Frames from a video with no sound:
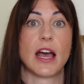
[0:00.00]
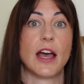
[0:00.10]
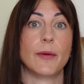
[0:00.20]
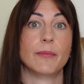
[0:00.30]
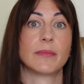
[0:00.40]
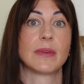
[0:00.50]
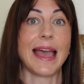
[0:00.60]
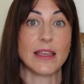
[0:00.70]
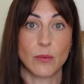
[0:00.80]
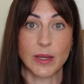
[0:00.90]

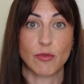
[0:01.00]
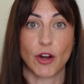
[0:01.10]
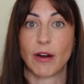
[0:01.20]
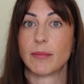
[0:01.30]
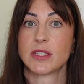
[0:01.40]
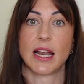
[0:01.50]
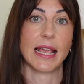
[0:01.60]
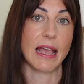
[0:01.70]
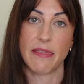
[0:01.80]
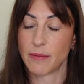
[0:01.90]
8-week program to
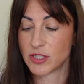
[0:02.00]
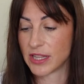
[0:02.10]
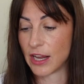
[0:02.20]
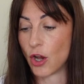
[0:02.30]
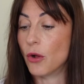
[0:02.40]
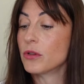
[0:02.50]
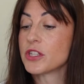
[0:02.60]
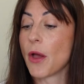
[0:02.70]
like get them to their goals.